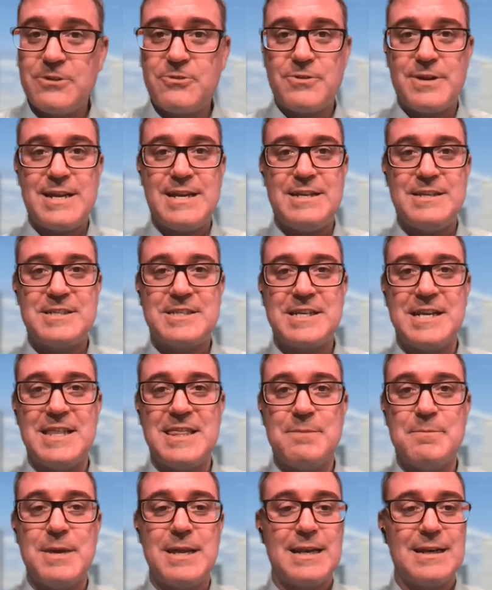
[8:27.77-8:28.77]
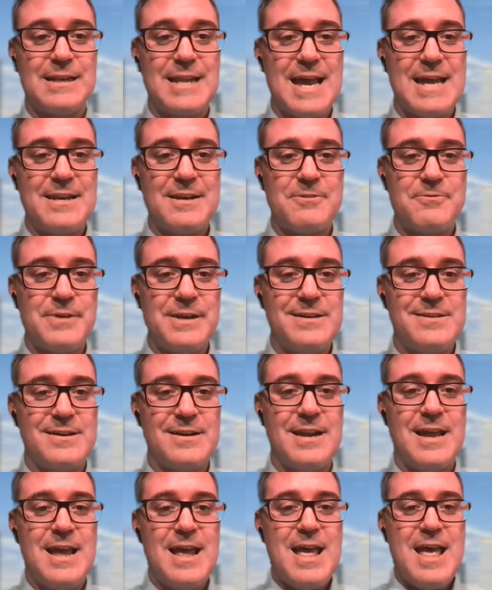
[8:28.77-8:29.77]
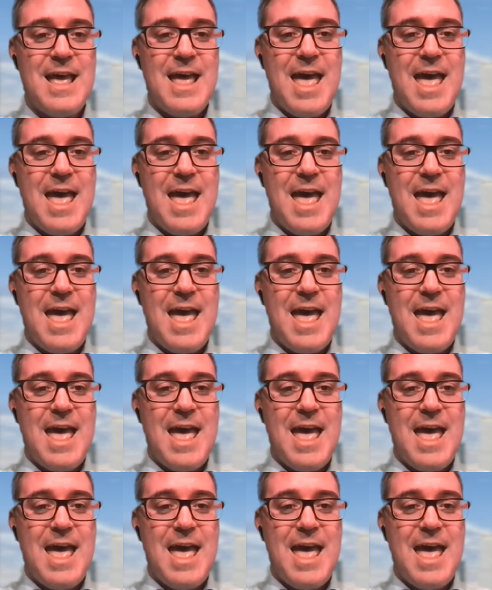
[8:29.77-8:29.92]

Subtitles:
degrees in the Mid-Atlantic region,